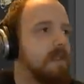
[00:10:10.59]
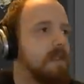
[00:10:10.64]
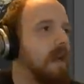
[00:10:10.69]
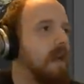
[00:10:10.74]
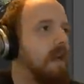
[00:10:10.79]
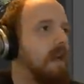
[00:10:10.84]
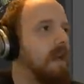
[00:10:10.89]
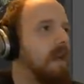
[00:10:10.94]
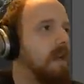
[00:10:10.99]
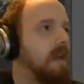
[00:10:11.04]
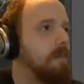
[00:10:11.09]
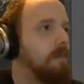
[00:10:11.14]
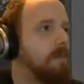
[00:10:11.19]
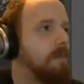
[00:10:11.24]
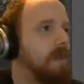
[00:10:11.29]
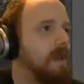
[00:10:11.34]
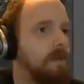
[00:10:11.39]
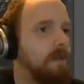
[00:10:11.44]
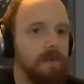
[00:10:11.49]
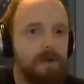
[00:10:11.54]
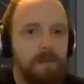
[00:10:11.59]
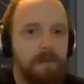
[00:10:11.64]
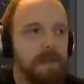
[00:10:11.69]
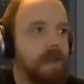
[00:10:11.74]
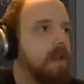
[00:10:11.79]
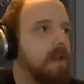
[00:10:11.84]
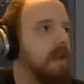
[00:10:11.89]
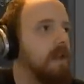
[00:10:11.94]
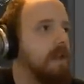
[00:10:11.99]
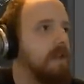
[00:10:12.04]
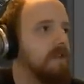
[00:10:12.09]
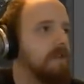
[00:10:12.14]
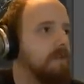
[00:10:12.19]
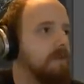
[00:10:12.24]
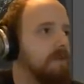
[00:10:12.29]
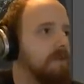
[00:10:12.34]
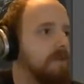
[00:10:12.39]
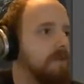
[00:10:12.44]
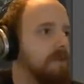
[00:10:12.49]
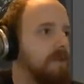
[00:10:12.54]
Um, yeah, where are we? Ah, yeah, so
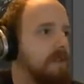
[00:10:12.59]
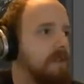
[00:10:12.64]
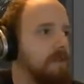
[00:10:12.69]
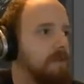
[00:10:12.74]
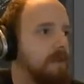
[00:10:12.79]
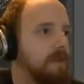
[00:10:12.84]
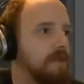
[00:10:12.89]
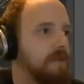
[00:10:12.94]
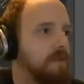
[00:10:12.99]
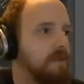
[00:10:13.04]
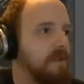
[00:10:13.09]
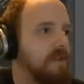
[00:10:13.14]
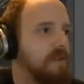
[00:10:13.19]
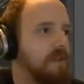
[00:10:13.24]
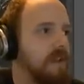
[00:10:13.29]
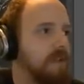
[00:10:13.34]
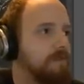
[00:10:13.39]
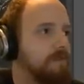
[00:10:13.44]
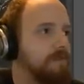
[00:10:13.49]
we've defined the brush preset